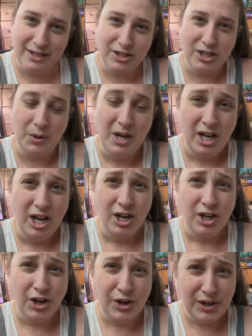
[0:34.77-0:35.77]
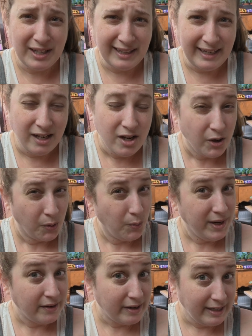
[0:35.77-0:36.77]
So currently
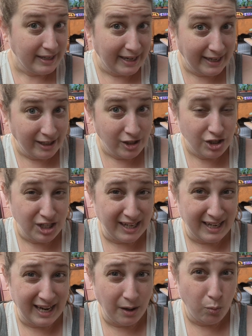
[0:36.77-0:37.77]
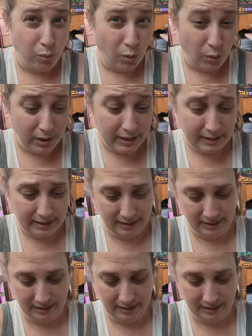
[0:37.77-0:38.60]
we're engaged in a war